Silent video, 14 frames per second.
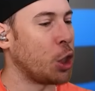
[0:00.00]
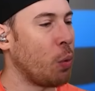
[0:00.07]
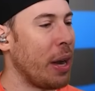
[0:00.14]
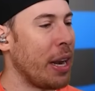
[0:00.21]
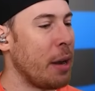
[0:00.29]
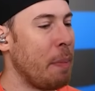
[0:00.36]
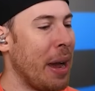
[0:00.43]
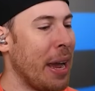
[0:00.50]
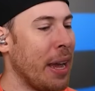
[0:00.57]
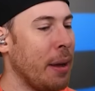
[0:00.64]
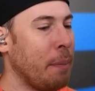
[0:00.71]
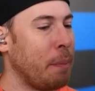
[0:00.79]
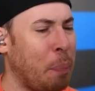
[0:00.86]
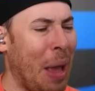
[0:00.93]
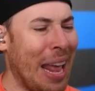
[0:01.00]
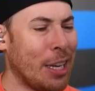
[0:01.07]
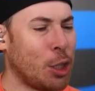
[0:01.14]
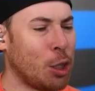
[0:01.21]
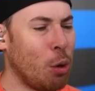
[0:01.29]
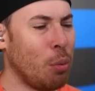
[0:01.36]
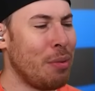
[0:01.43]
shredded by a
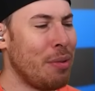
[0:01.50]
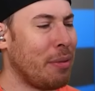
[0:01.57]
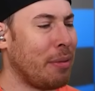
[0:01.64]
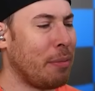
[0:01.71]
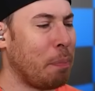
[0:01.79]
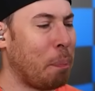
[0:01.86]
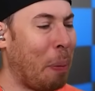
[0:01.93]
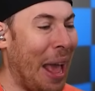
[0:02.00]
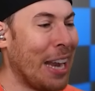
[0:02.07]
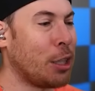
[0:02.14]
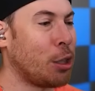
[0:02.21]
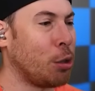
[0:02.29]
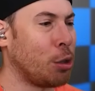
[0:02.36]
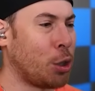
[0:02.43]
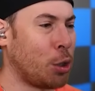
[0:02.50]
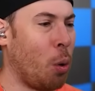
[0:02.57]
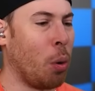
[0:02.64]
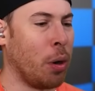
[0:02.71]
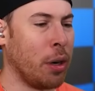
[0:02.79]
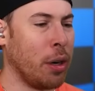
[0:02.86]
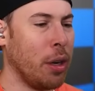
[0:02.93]
pencil Pencil
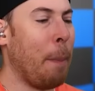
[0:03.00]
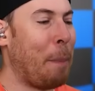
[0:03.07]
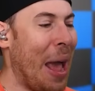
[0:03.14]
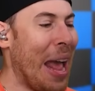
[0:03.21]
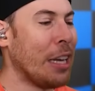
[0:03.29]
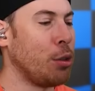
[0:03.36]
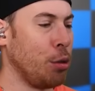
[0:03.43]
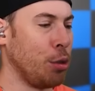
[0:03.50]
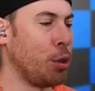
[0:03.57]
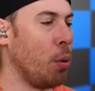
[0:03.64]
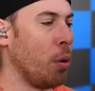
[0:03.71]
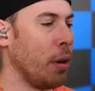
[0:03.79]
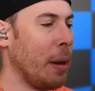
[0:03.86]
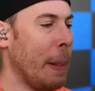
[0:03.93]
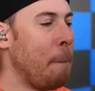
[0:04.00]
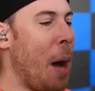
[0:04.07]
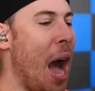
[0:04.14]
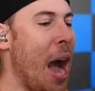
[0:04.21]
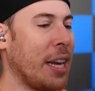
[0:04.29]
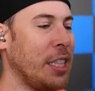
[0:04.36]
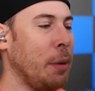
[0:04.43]
sword. A pencil sword.
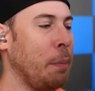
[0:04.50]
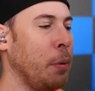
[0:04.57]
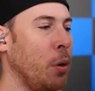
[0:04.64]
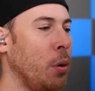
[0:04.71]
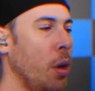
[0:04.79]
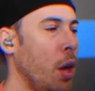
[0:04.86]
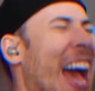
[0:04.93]
Boxy boo.